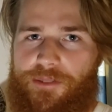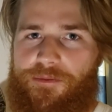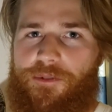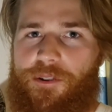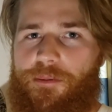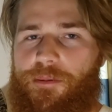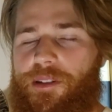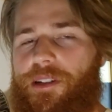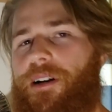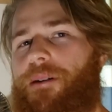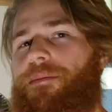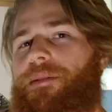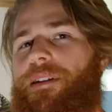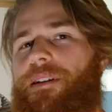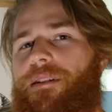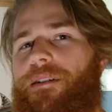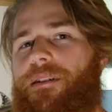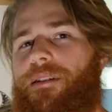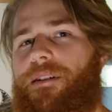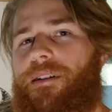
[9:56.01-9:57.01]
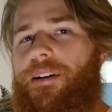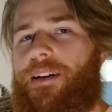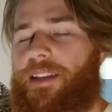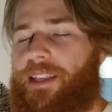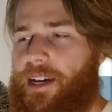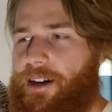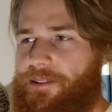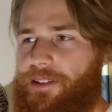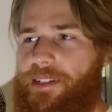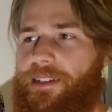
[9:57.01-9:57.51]
former Top Gear.
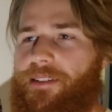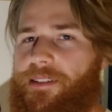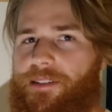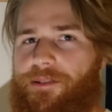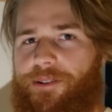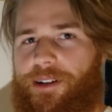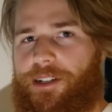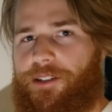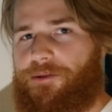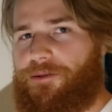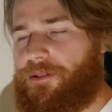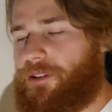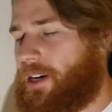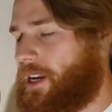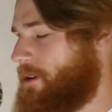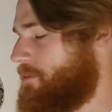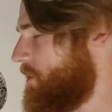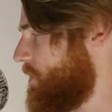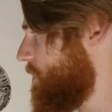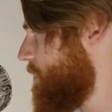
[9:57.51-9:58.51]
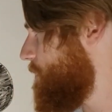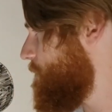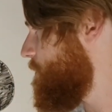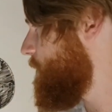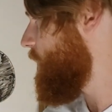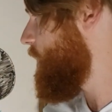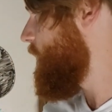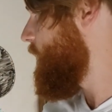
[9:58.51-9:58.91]
Now he is Grand Tour on Amazon.